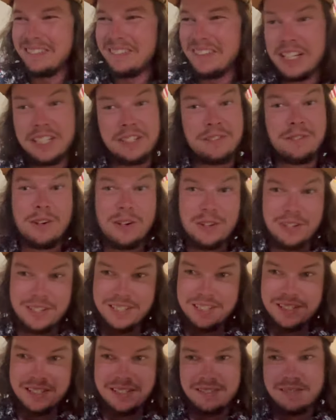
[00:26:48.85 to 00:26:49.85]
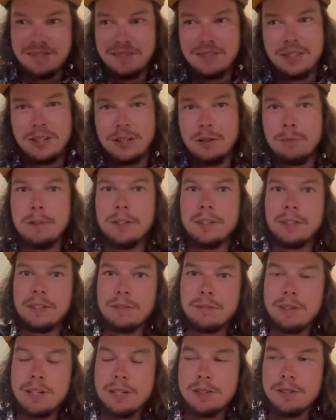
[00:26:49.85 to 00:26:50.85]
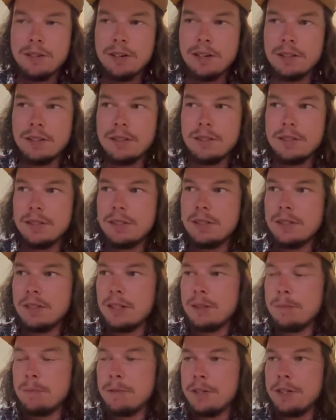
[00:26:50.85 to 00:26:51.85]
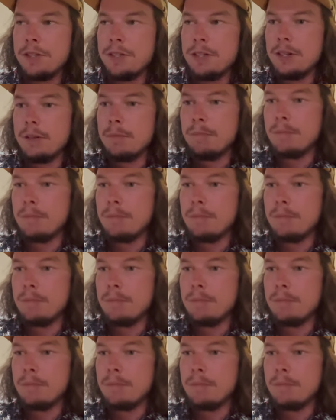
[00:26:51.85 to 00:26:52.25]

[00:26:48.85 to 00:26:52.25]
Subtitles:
As far as, you know, building a racetrack goes, it's pretty cheap.